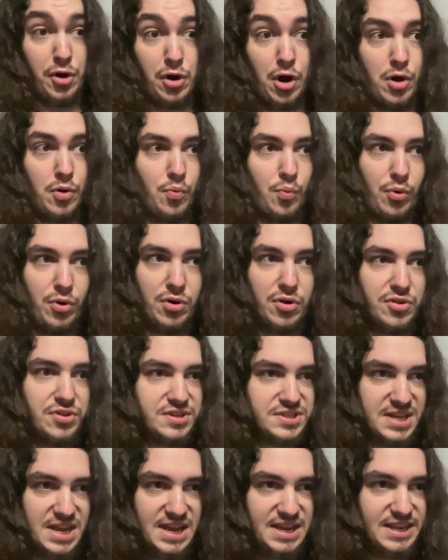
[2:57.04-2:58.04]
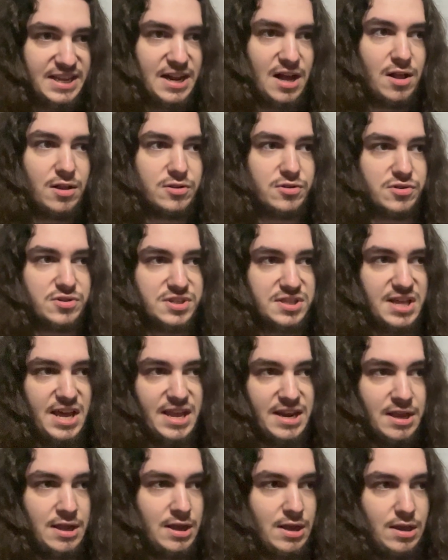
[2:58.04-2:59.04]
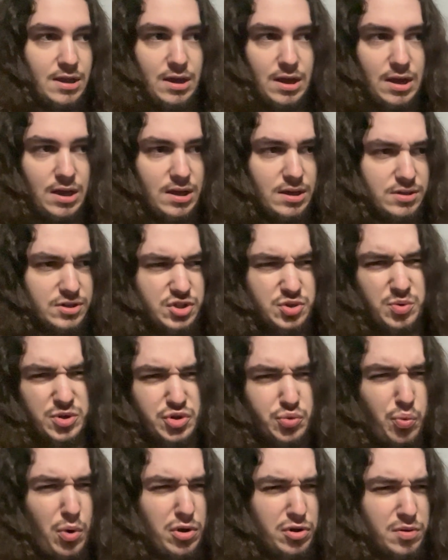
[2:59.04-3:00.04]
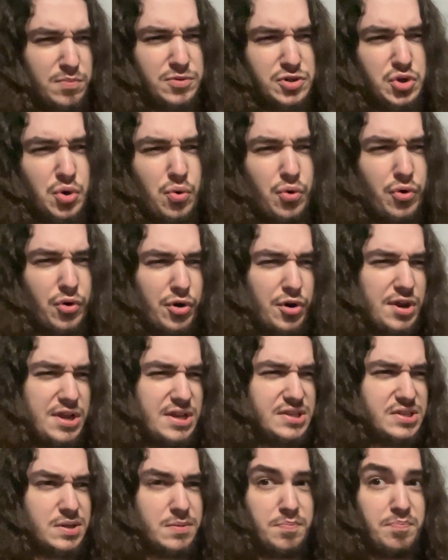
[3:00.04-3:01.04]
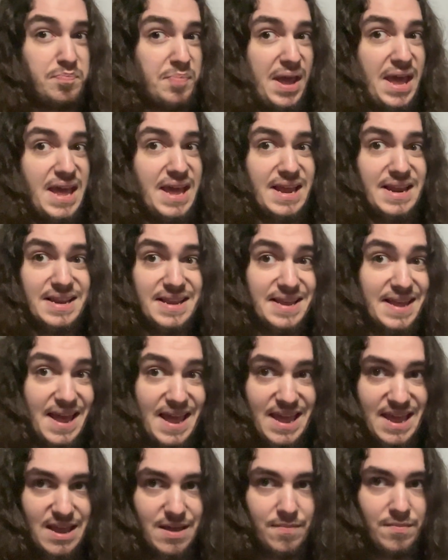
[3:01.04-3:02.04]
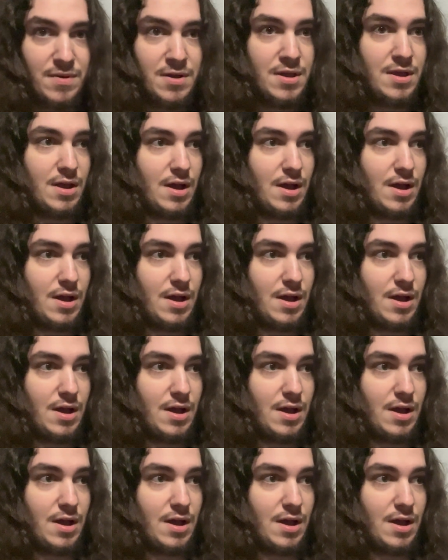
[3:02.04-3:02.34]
Kart World is $80. That Switch Welcome Tour is a paid game.